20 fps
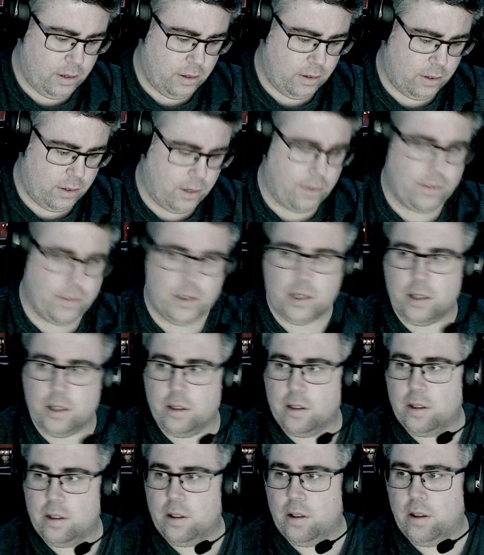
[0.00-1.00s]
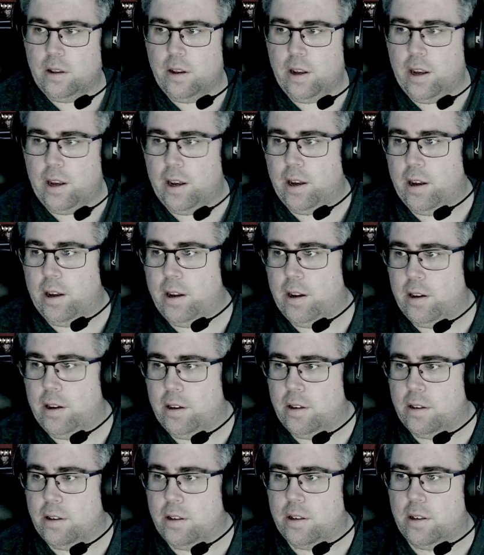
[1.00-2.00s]
17th,
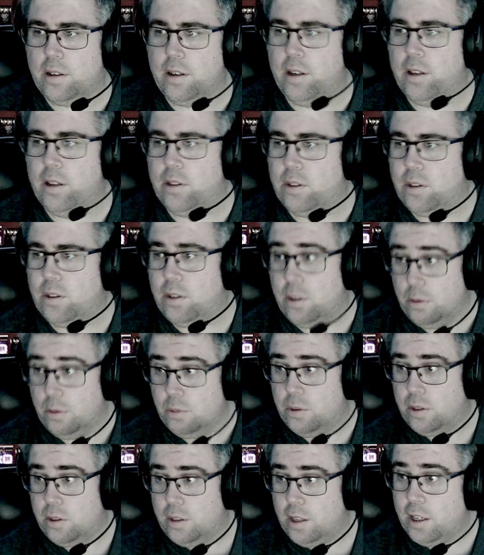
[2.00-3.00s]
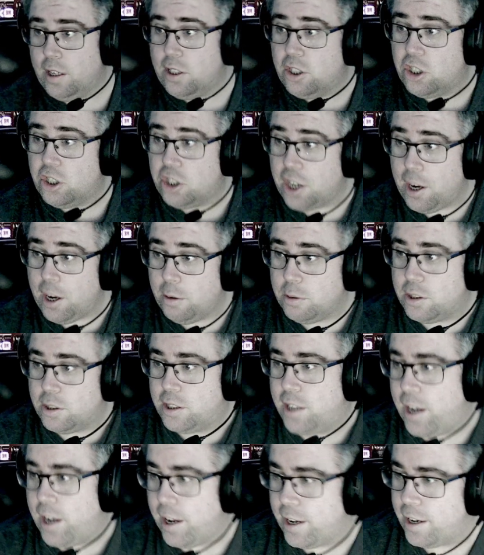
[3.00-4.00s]
and It's
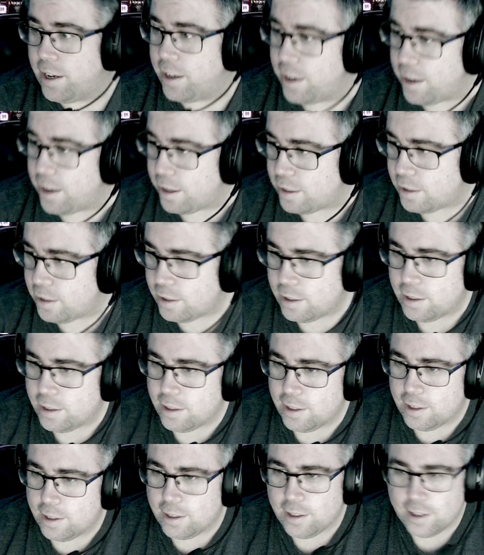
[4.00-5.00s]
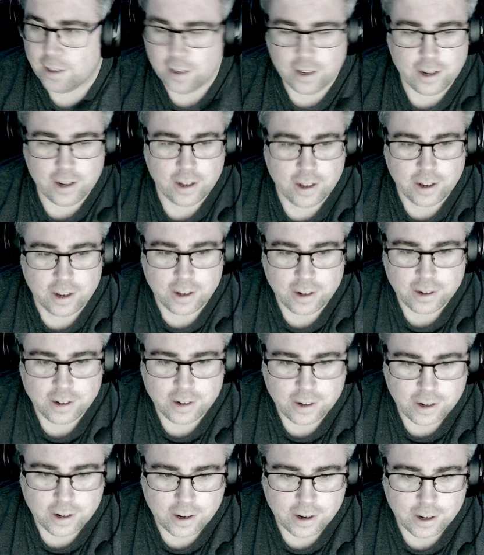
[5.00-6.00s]
Tuesday in it. And
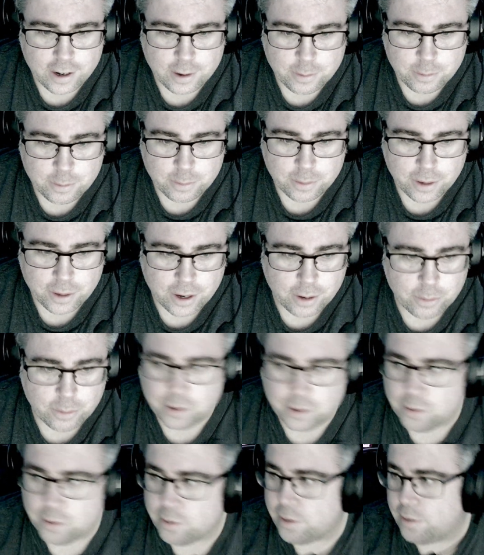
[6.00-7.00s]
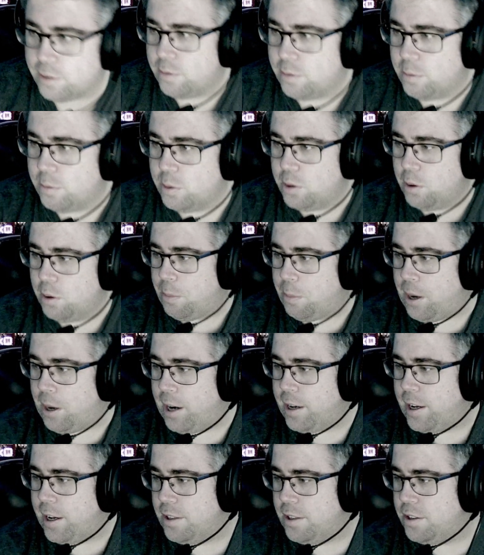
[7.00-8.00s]
yeah, we're doing
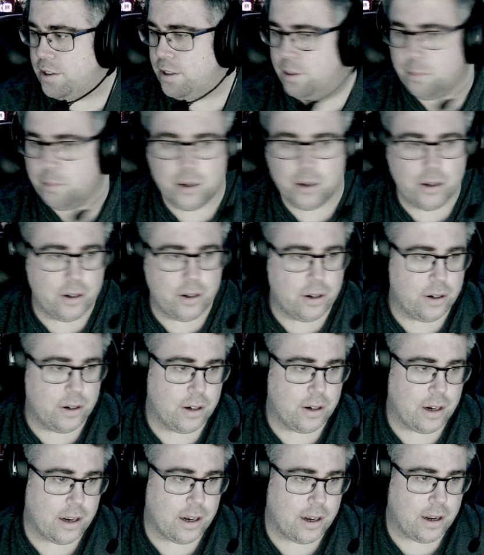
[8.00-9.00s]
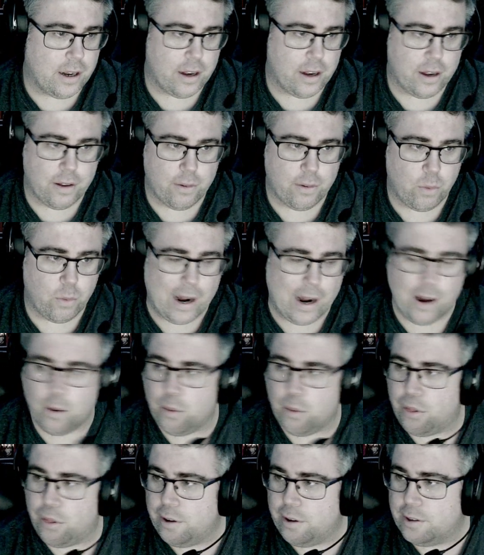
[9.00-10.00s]
podcast number
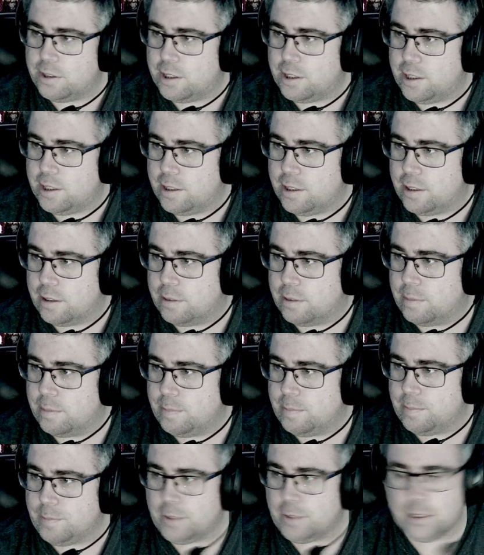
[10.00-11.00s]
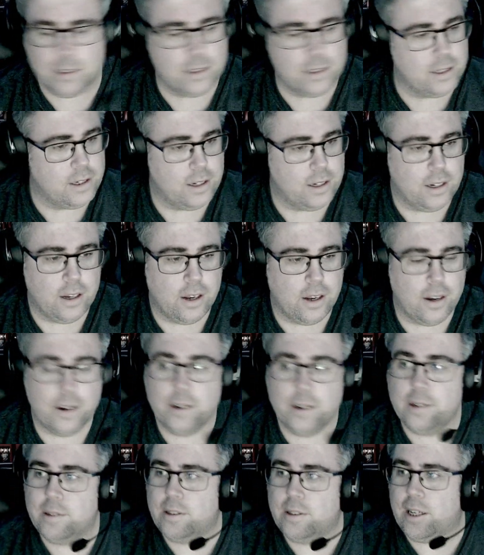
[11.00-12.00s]
13.
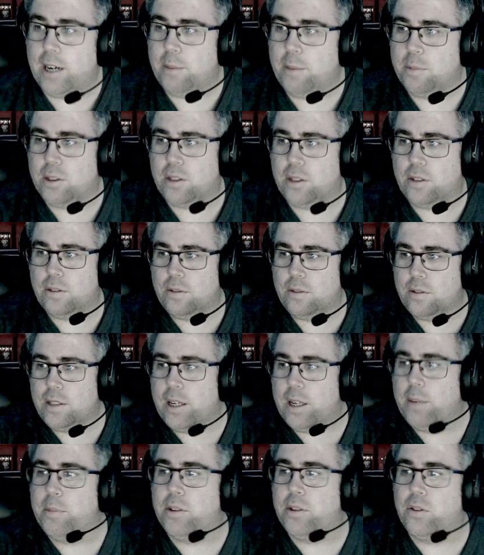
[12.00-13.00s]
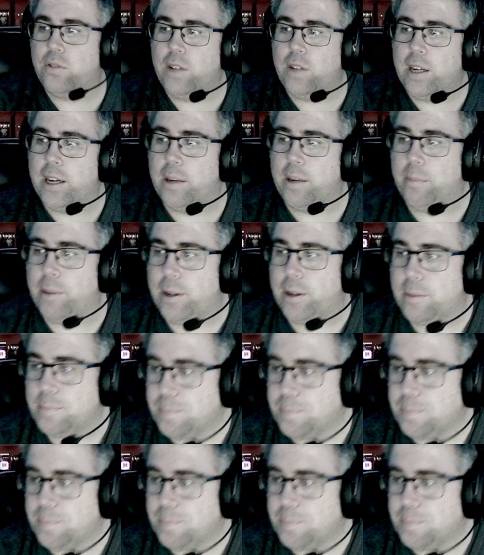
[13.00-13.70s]
Time is flying, man.